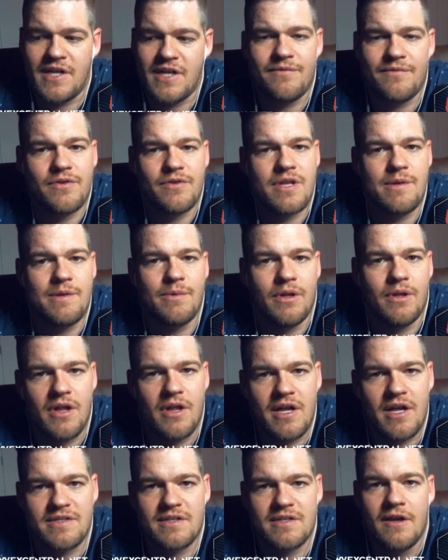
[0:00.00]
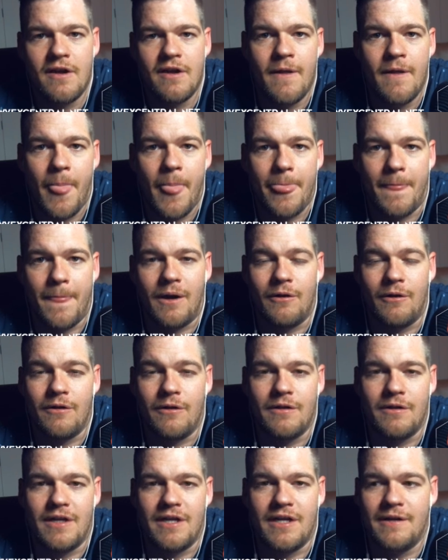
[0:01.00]
sign up for the email list,
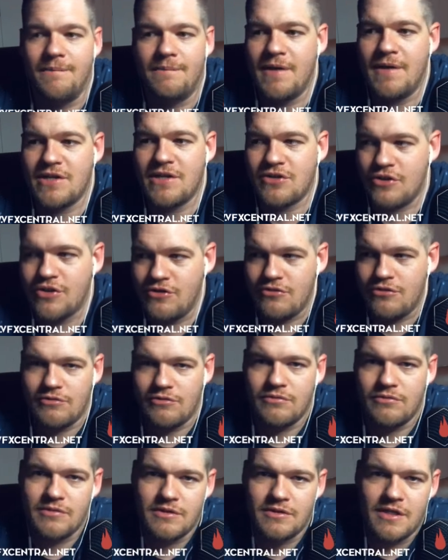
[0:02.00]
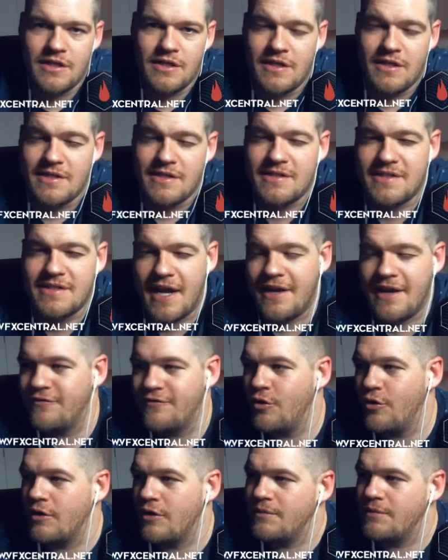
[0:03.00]
I'll make sure you stay
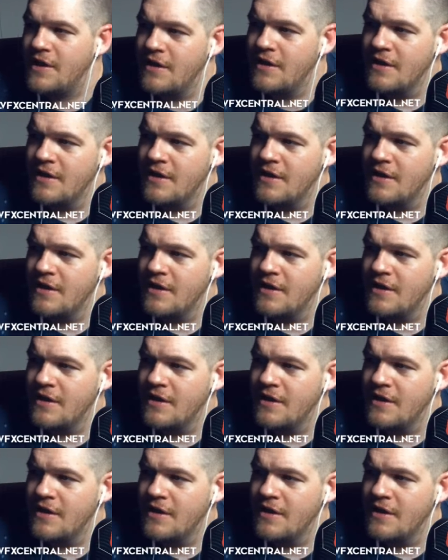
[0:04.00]
informed.